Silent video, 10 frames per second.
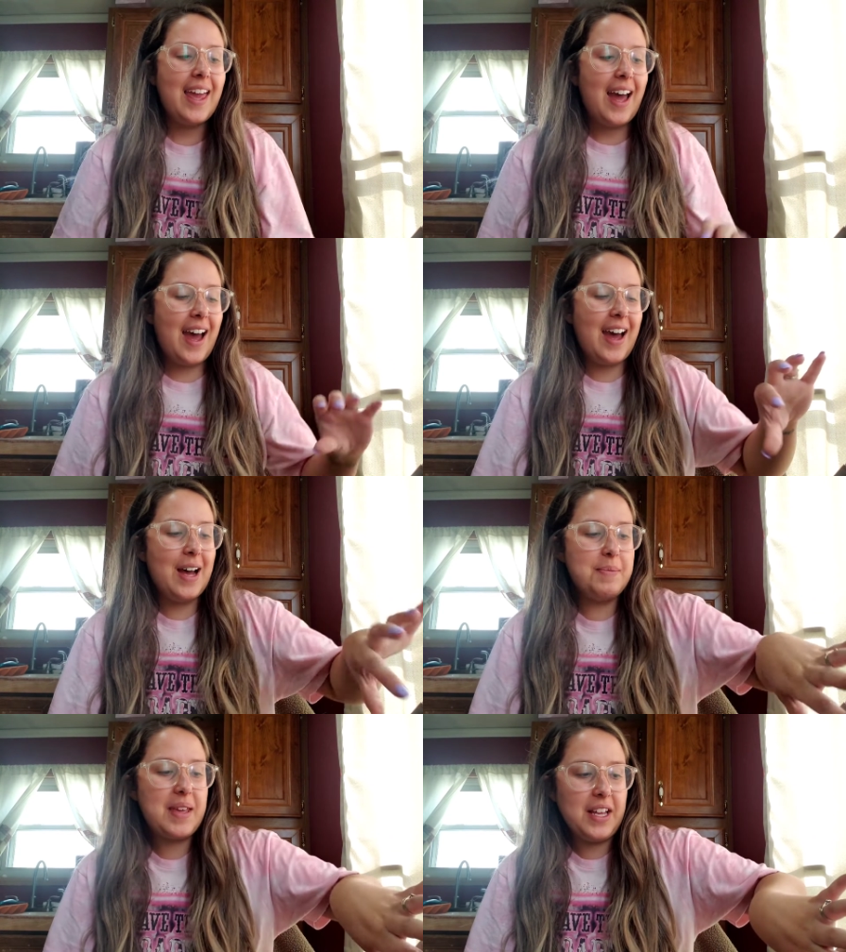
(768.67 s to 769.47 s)

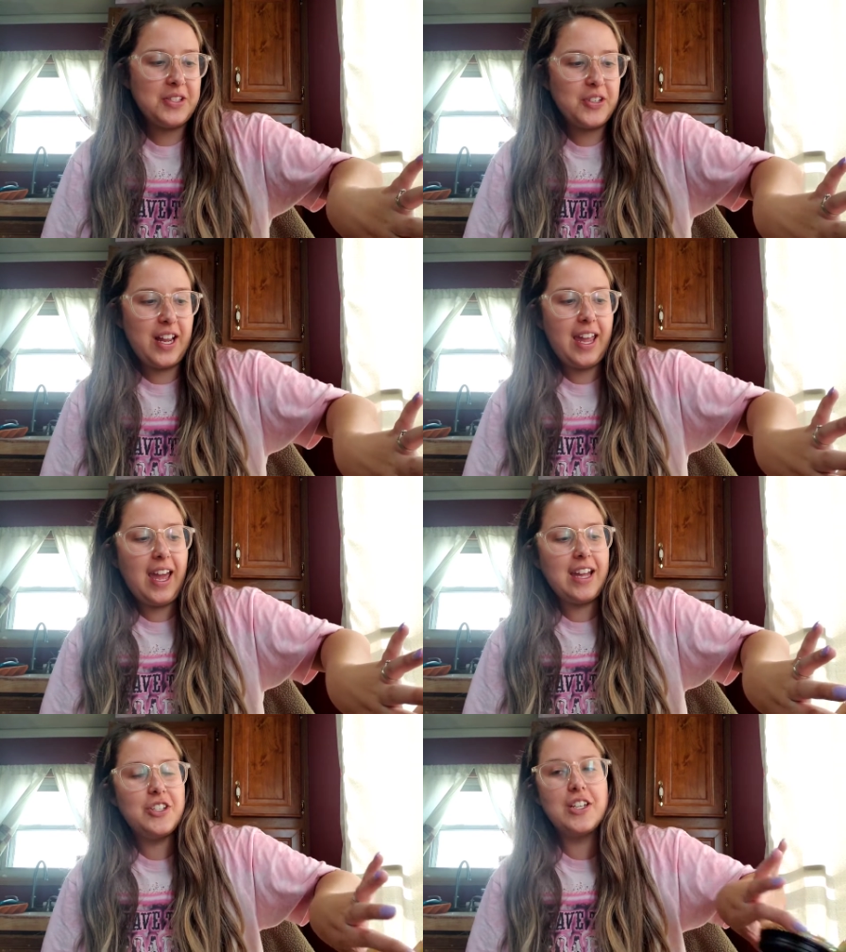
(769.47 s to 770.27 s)
Um, yesterday,
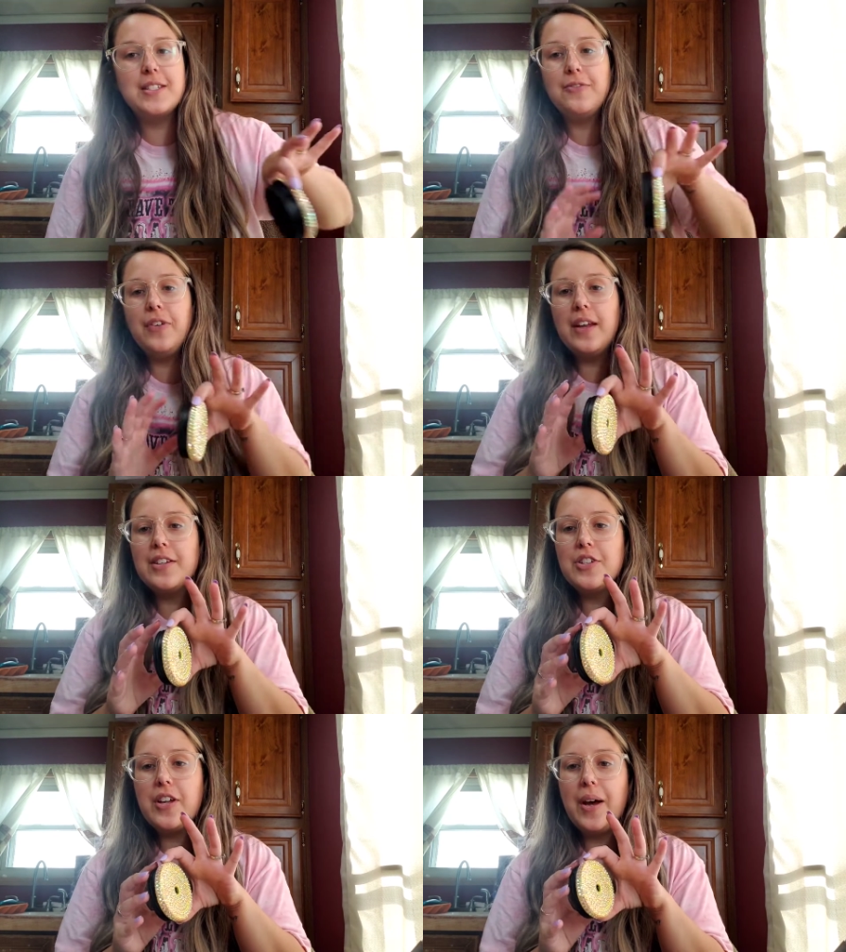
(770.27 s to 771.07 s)
I just
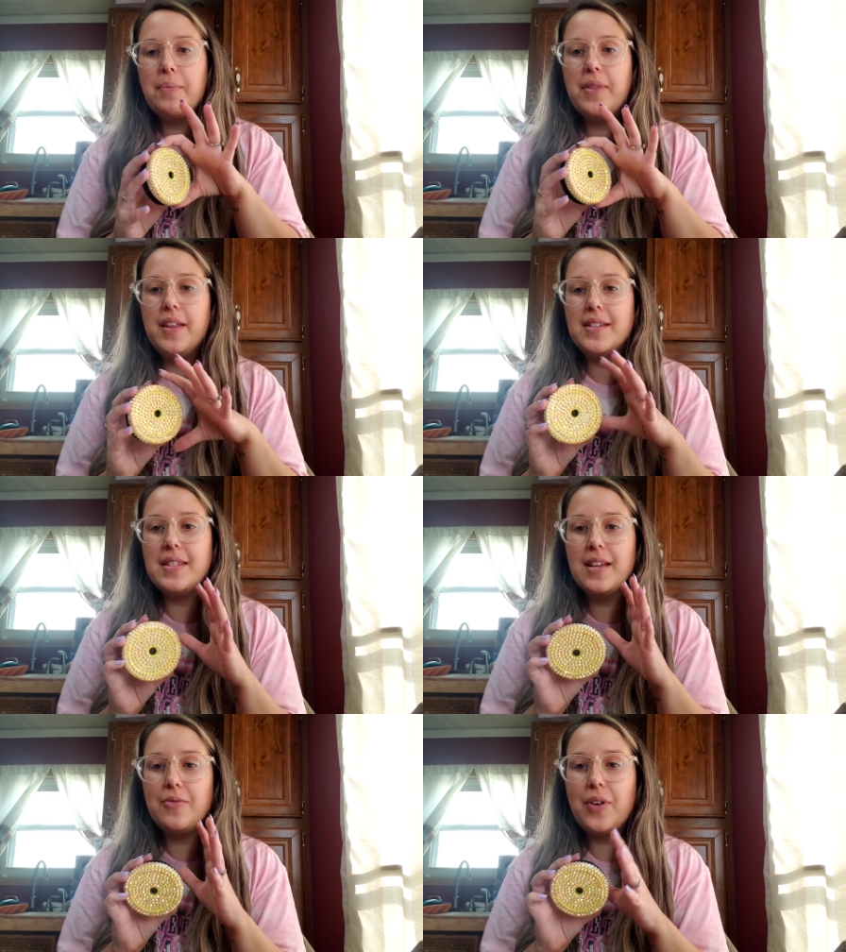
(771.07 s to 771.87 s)
finished up this
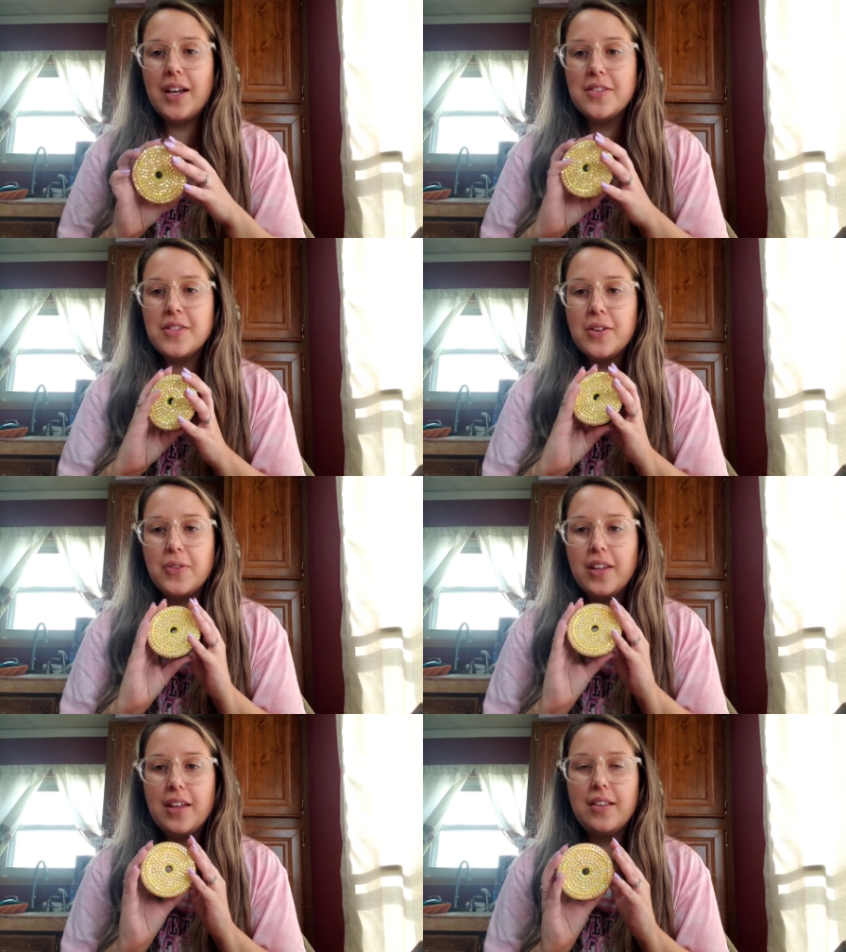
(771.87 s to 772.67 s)
rhinestone
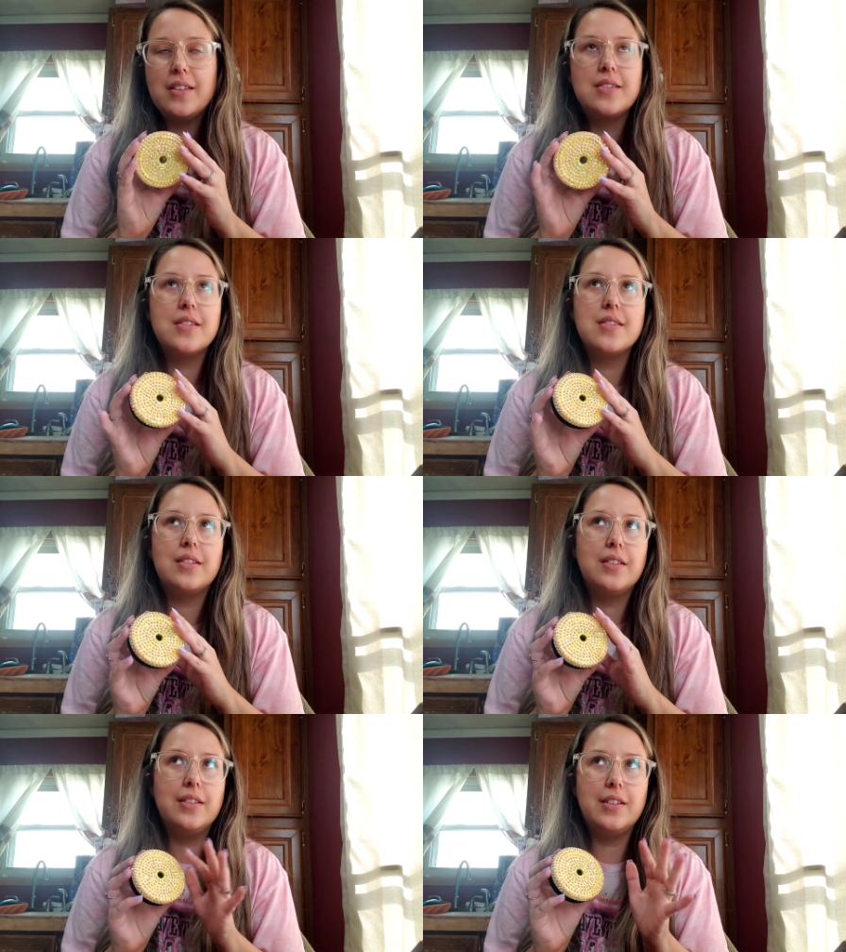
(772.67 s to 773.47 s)
lid. This is
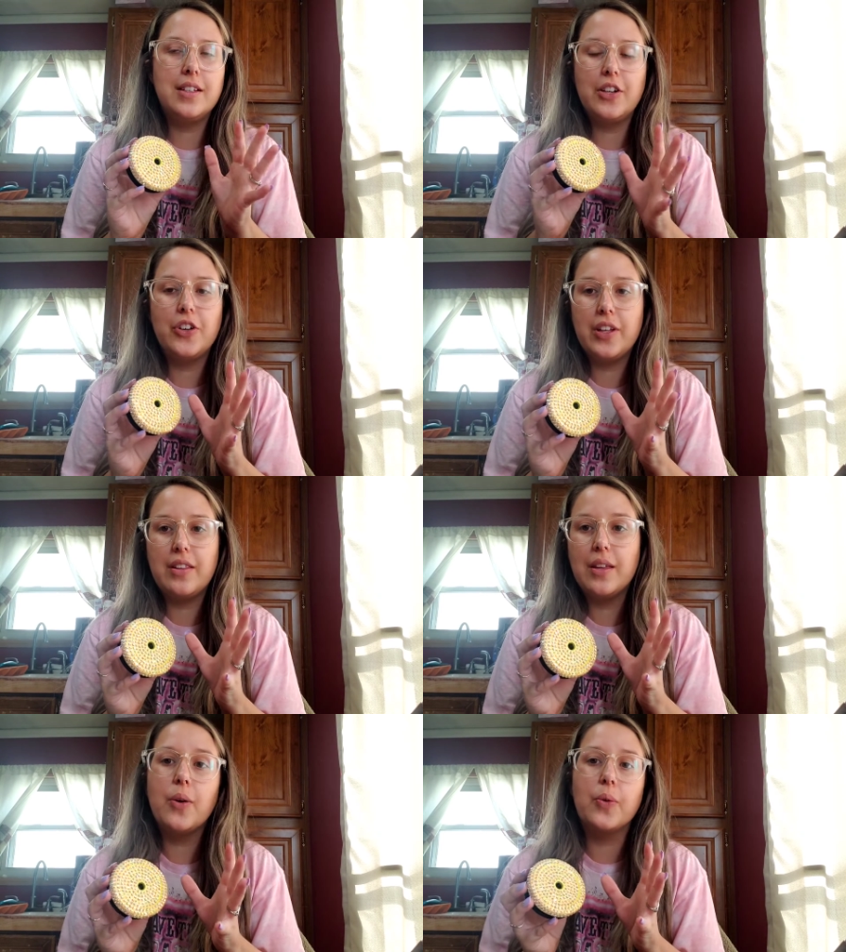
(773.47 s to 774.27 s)
literally
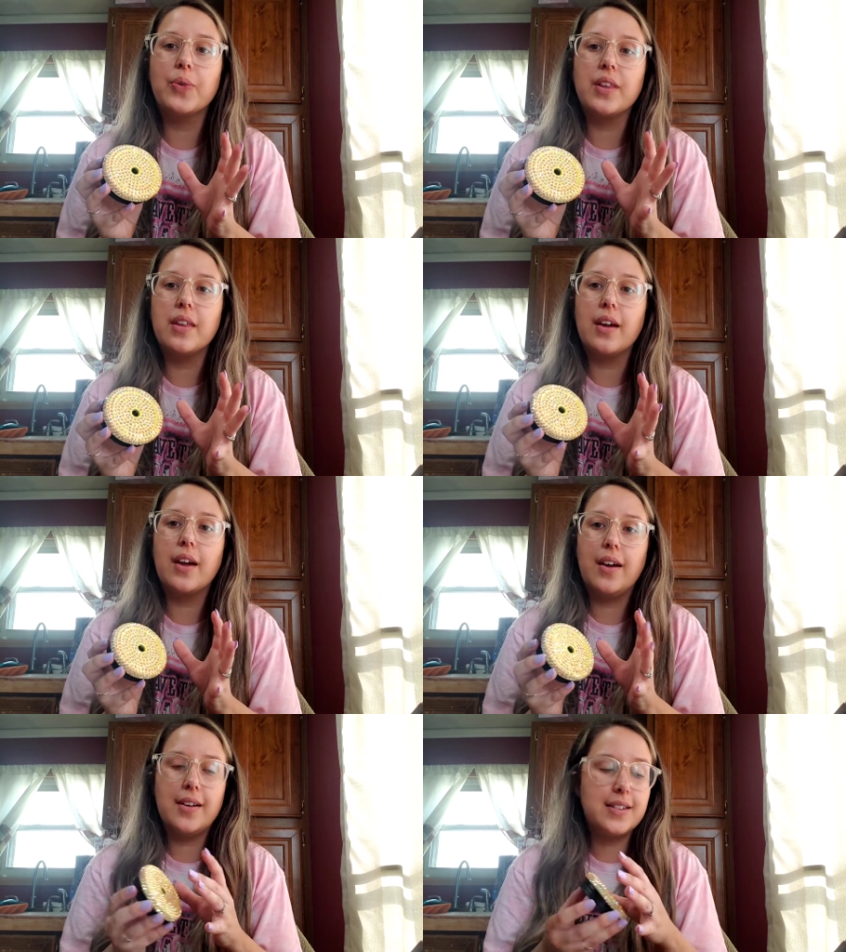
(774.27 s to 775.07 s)
the only thing I
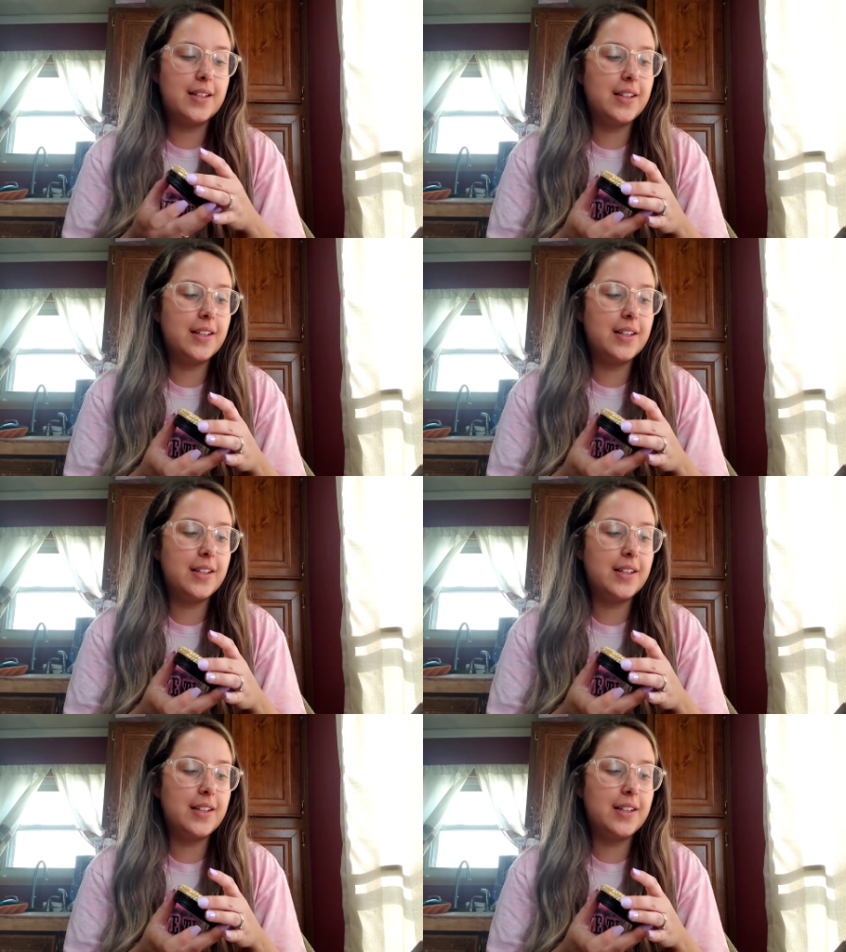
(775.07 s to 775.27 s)
got done